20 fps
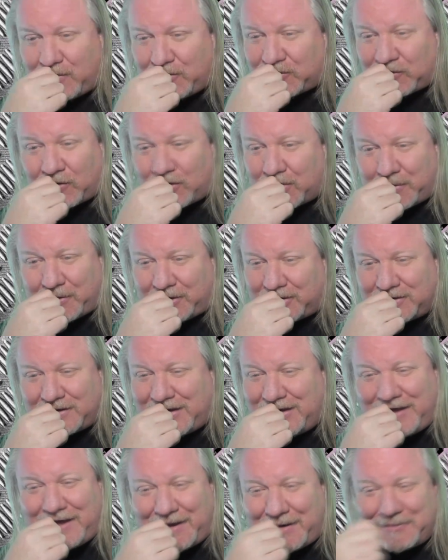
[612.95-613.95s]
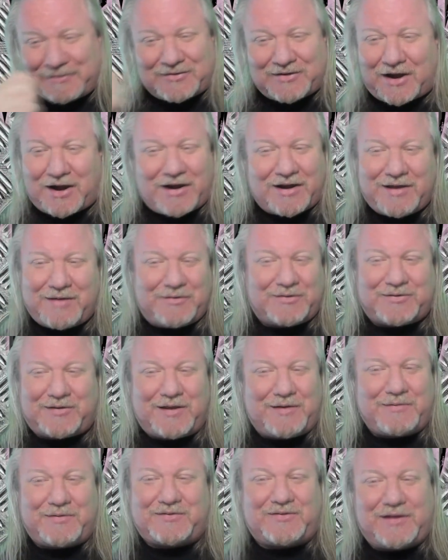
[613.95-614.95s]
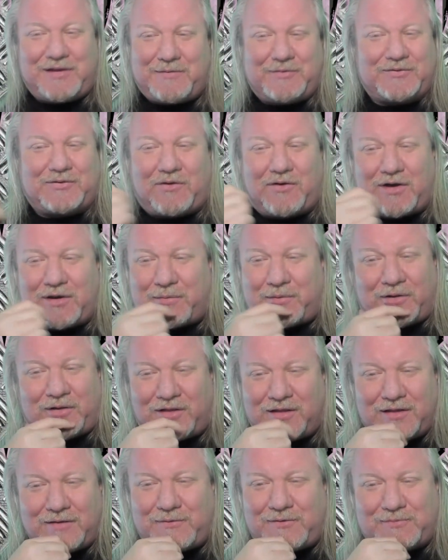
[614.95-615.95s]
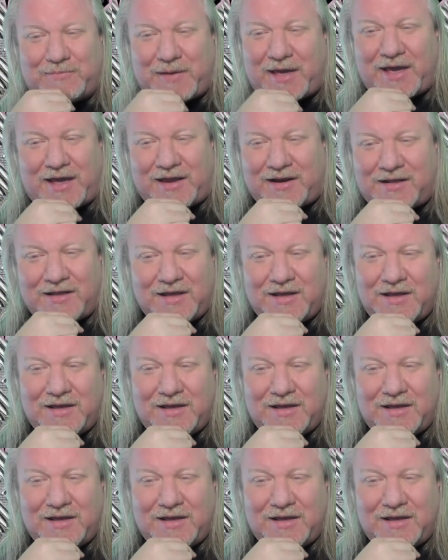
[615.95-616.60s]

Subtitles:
It was horrible. I'm sorry. It was horrible. It was bad.